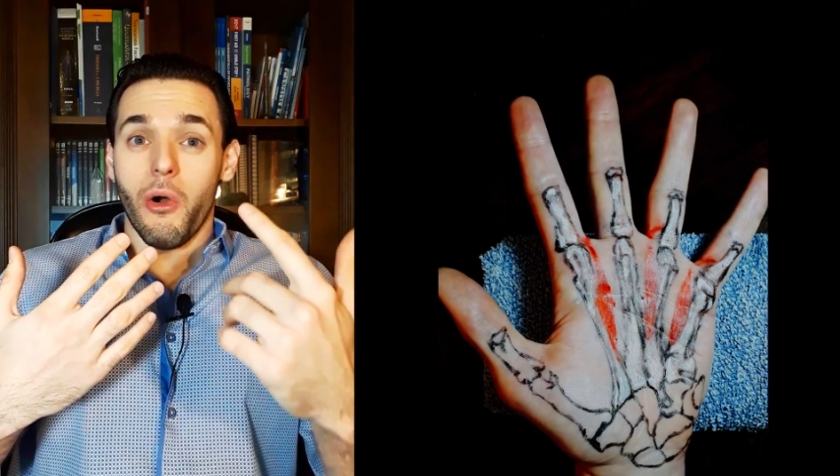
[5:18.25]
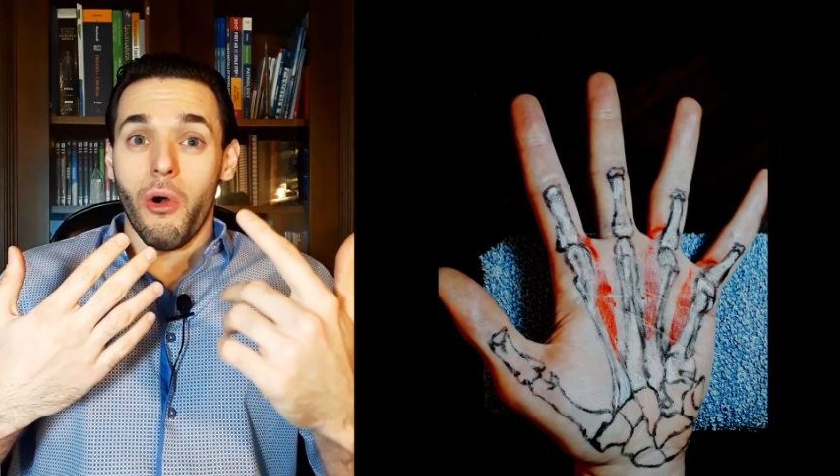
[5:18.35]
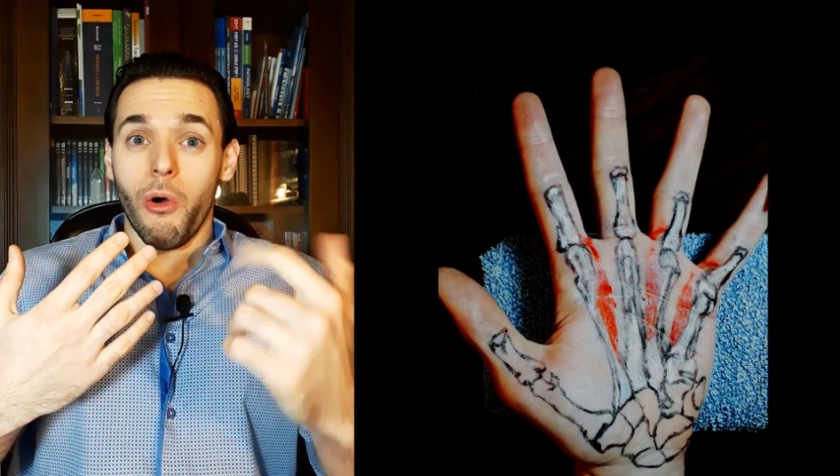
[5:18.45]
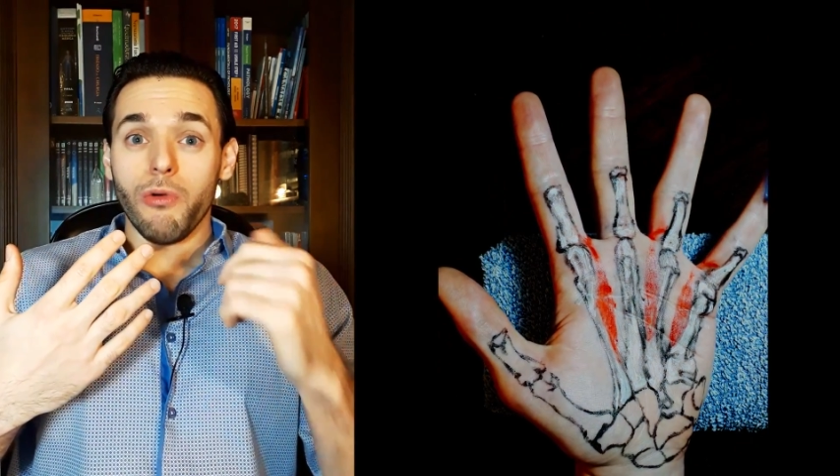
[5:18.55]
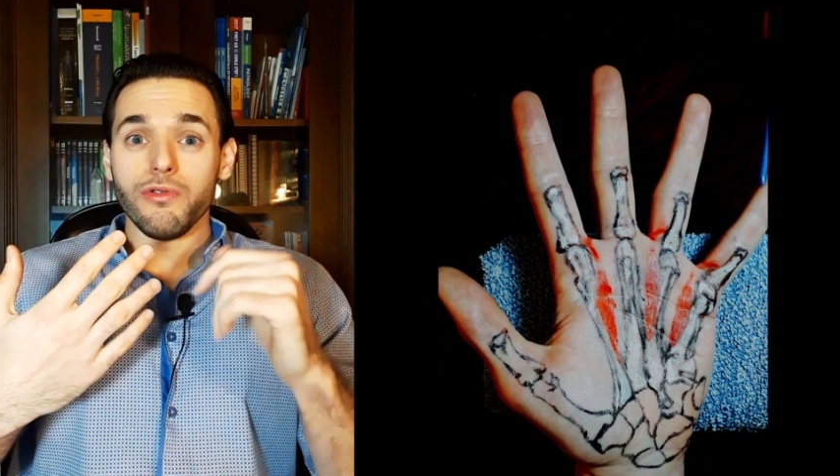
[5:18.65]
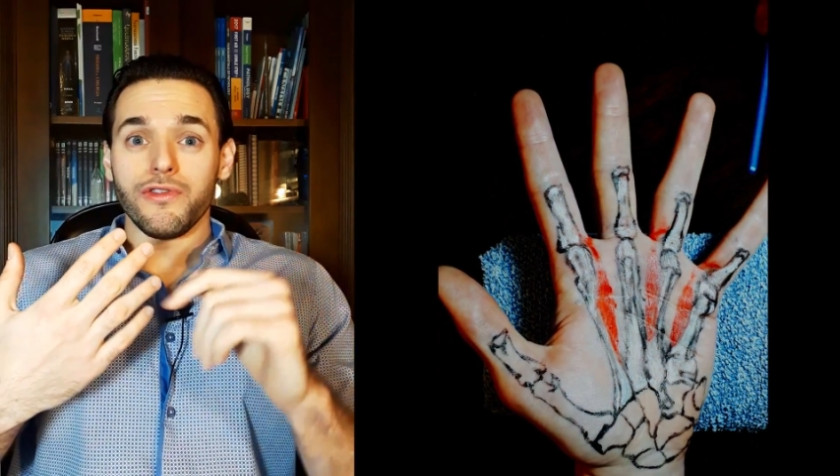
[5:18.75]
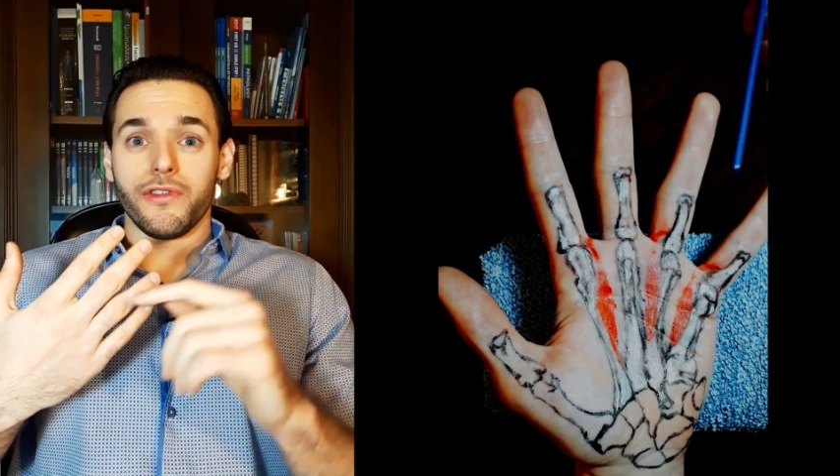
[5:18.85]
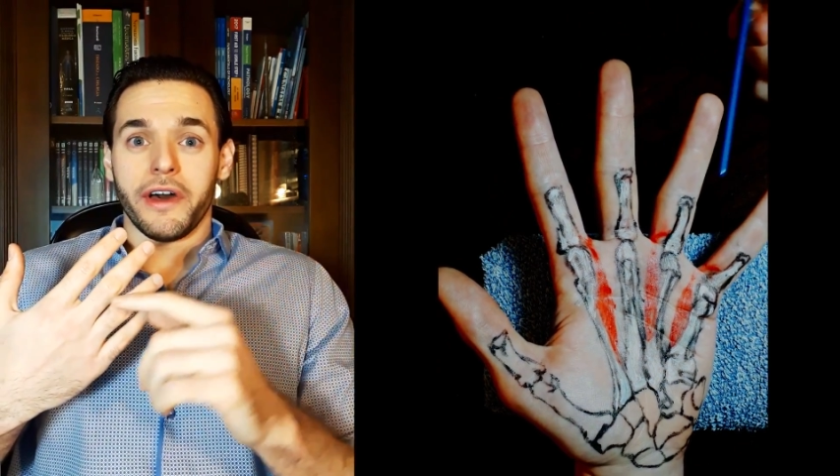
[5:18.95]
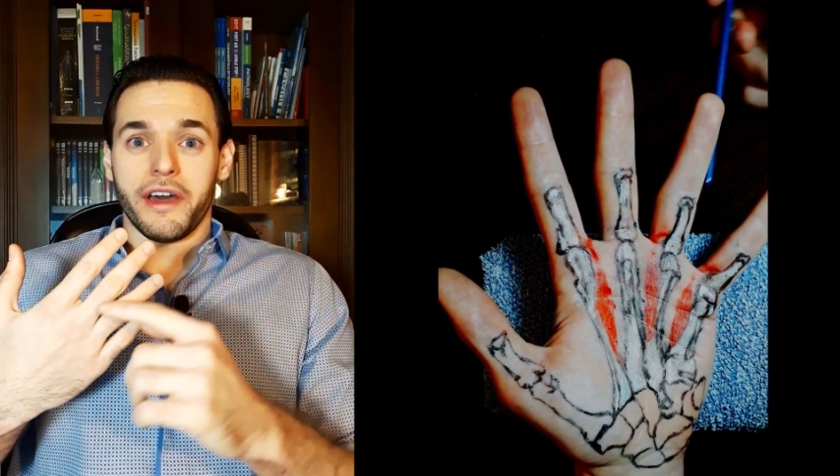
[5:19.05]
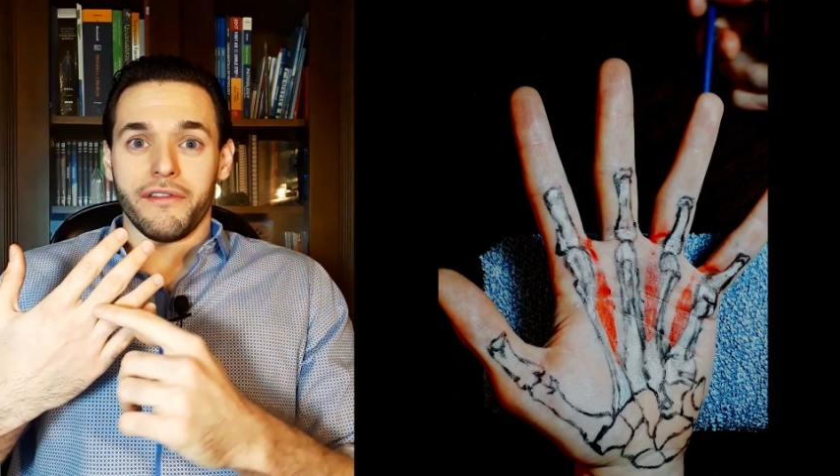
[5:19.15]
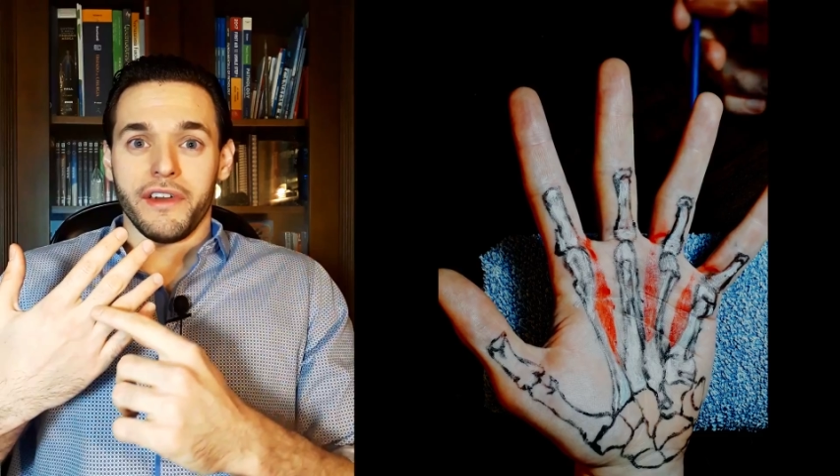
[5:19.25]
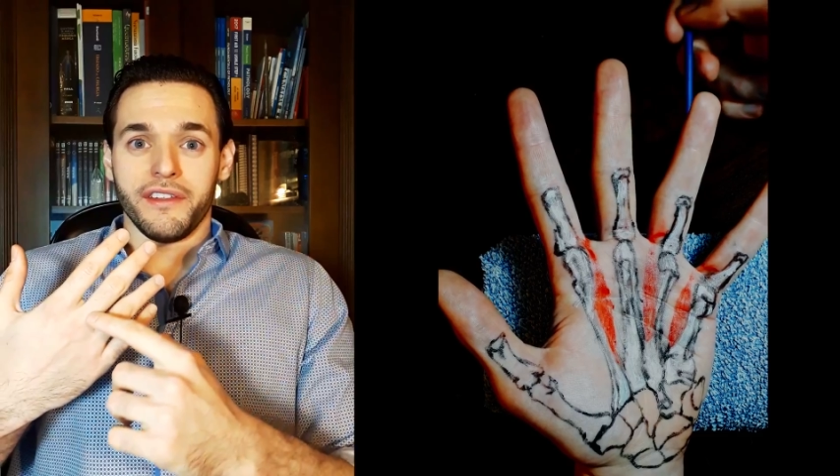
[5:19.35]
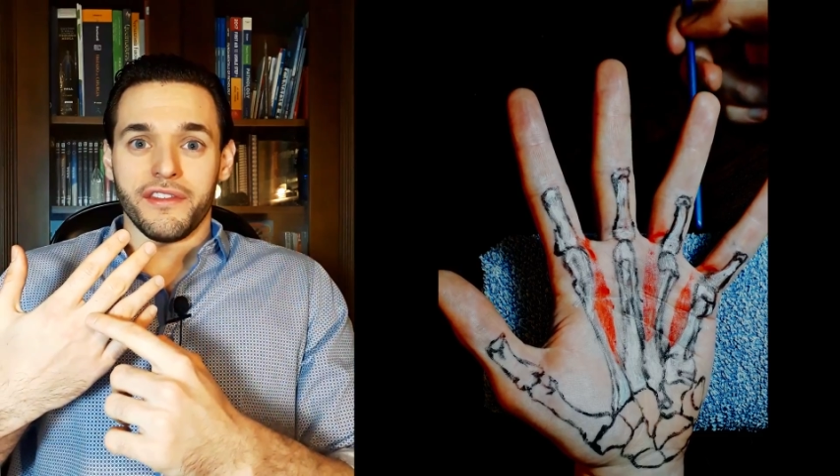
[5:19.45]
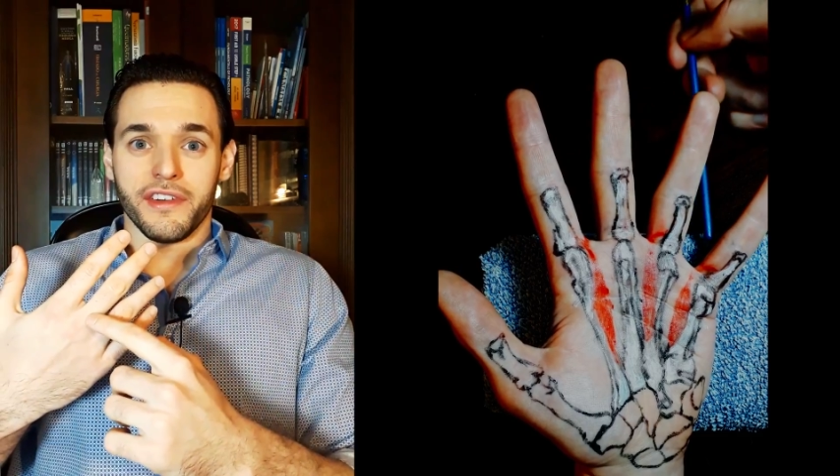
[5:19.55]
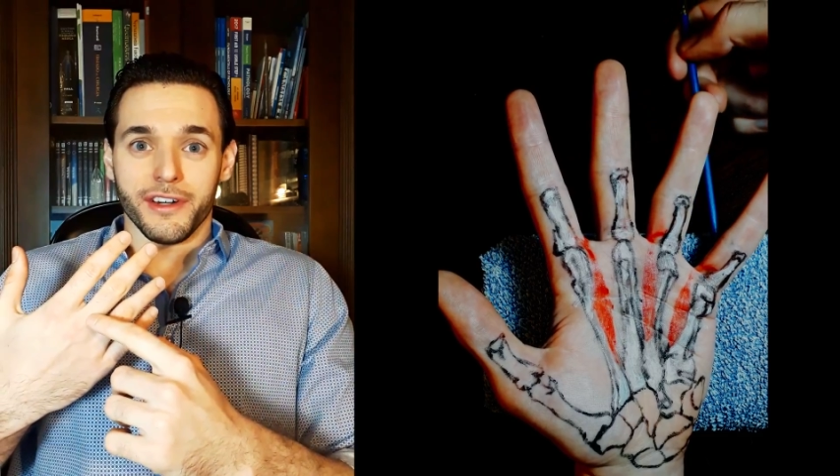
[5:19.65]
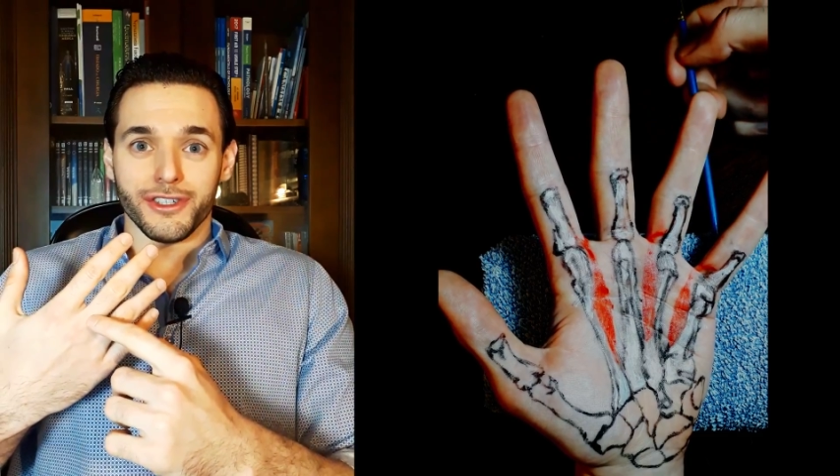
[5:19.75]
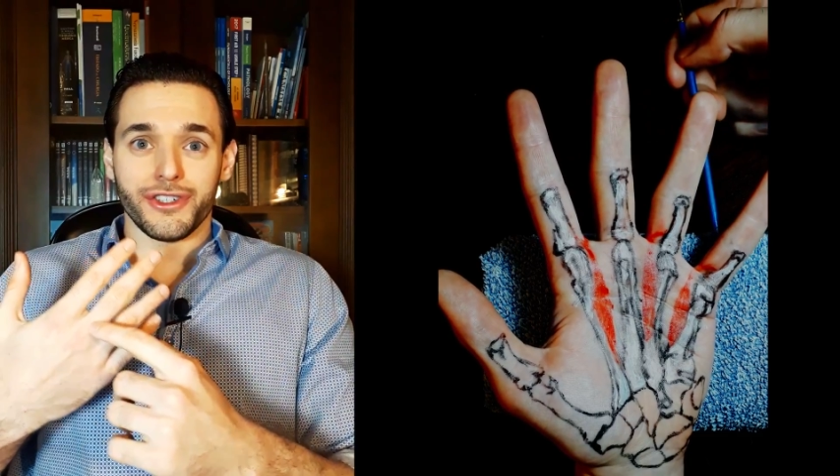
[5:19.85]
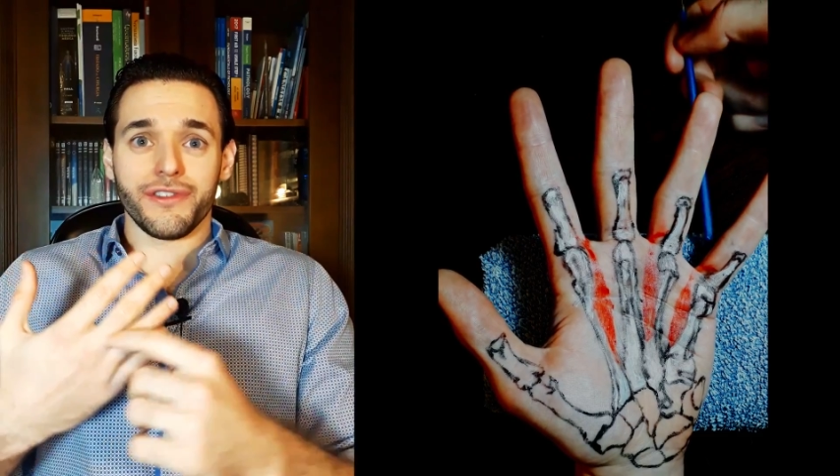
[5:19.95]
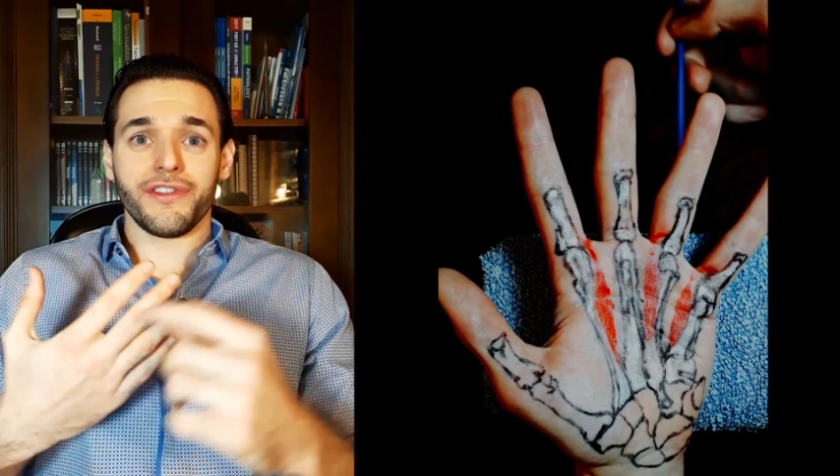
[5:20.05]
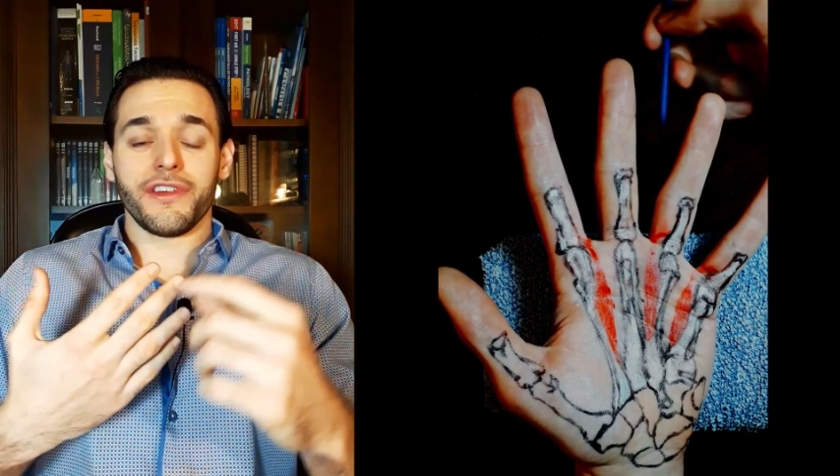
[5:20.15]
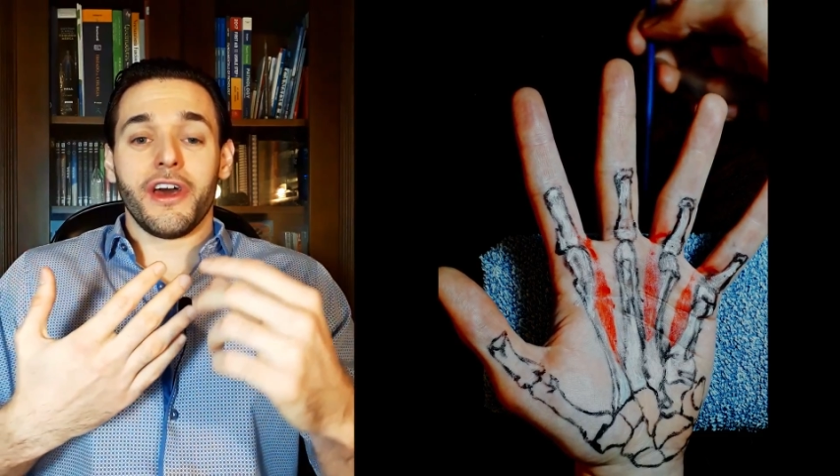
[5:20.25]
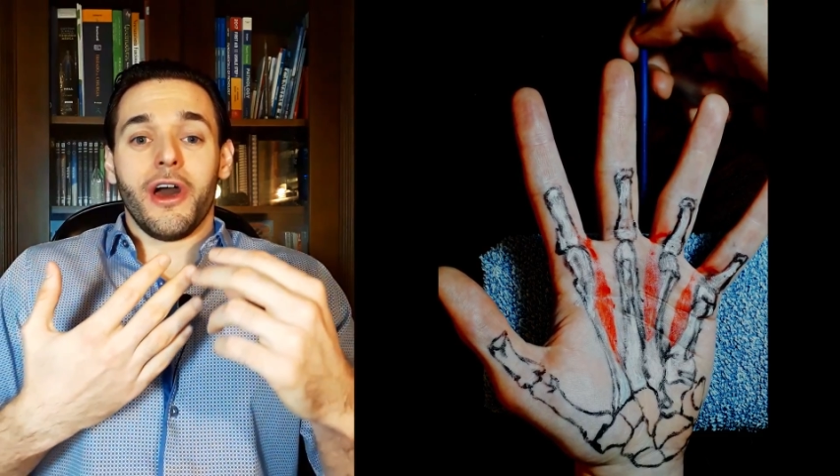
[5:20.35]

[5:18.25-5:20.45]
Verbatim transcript: also have insertions